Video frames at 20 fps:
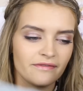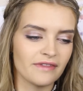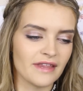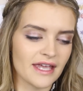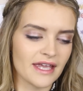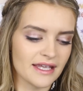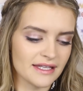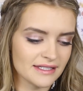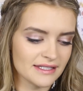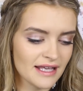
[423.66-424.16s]
of
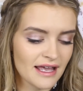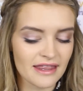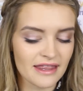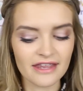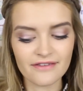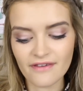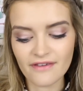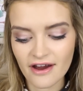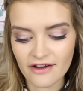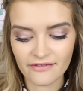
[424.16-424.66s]
these.
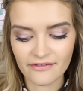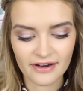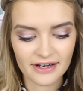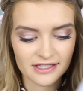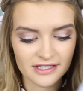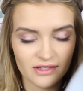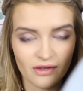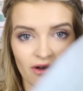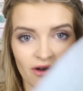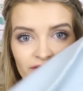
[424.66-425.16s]
They're very,
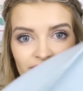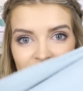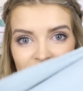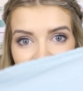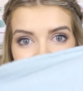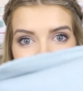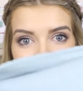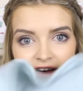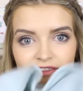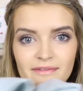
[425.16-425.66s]
very soft,
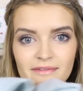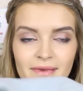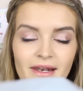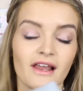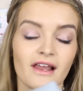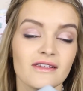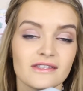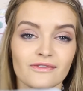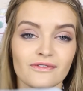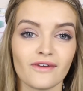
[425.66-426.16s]
and they have them
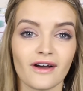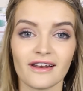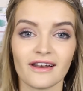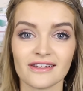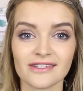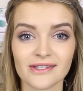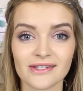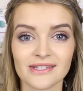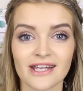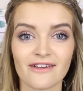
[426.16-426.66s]
in loads of
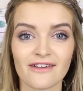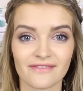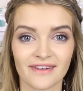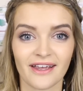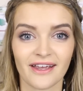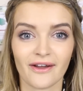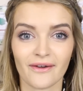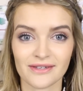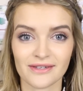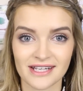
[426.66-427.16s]
colours, so
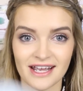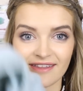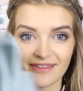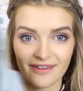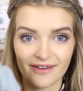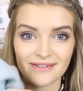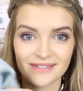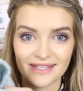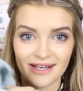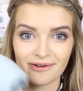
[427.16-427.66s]
definitely go and check
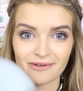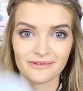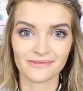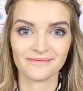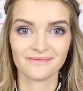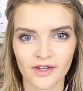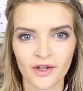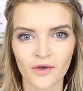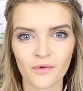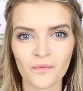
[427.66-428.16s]
those out.